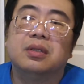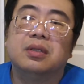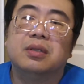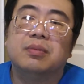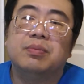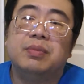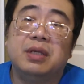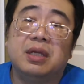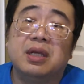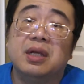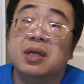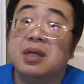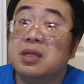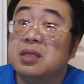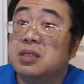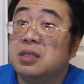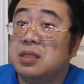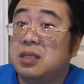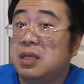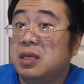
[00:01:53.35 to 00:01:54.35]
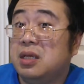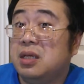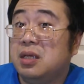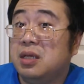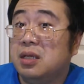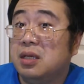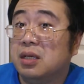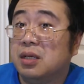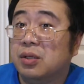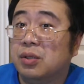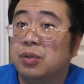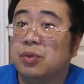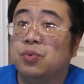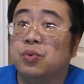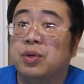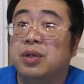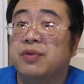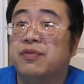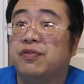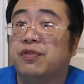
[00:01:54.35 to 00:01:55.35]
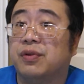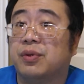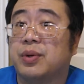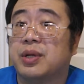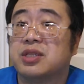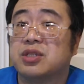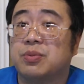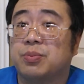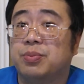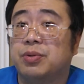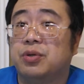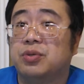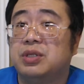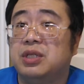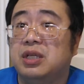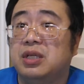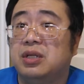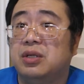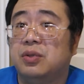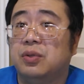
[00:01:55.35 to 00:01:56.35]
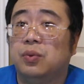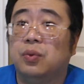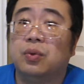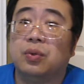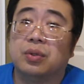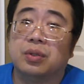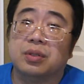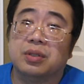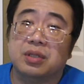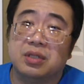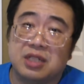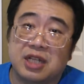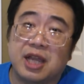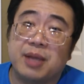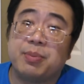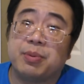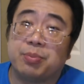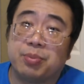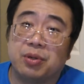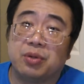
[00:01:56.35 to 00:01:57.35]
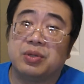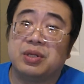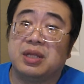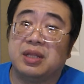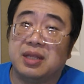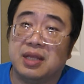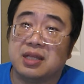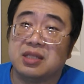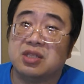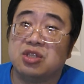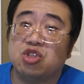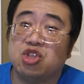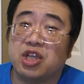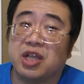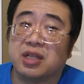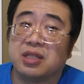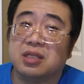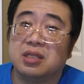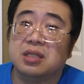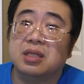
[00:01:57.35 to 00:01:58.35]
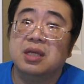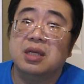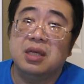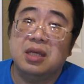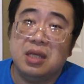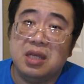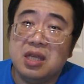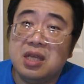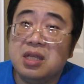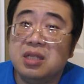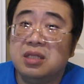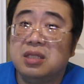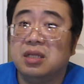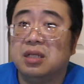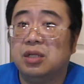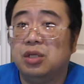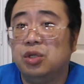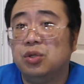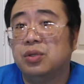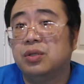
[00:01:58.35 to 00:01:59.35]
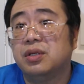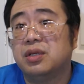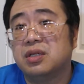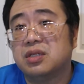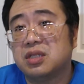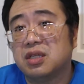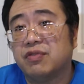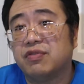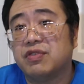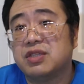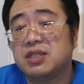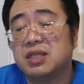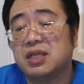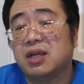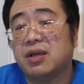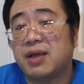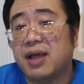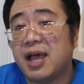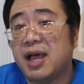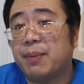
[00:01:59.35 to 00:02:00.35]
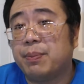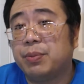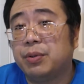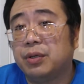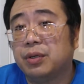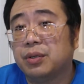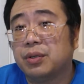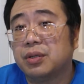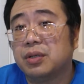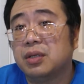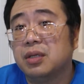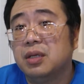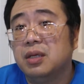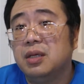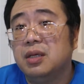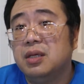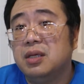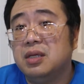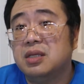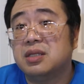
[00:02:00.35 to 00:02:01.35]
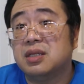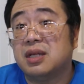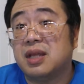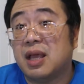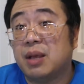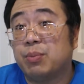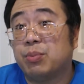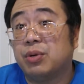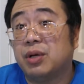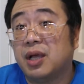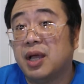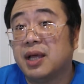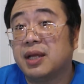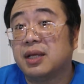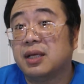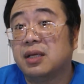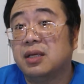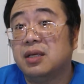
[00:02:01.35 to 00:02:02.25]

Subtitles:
Because the green fluorescent protein, or the type of protein that's injected into the nucleus of the cell at birth, is an embryonic